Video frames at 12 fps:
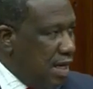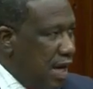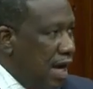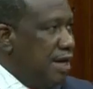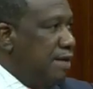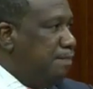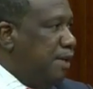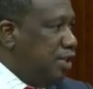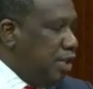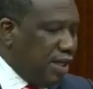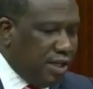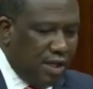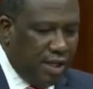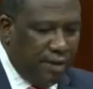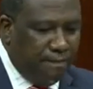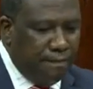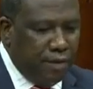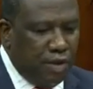and in particular
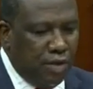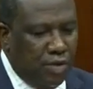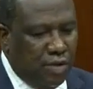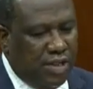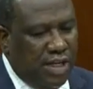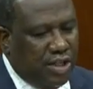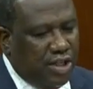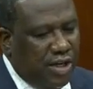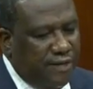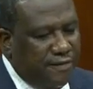to section